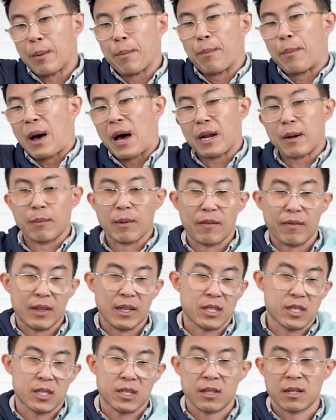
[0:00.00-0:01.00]
the bottom of
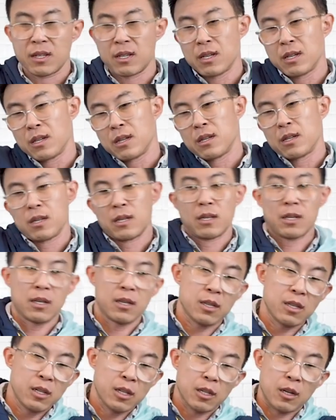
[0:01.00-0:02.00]
this
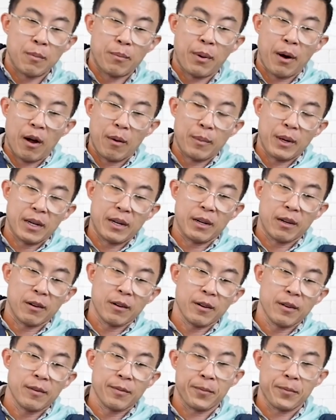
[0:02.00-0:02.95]
compartment here.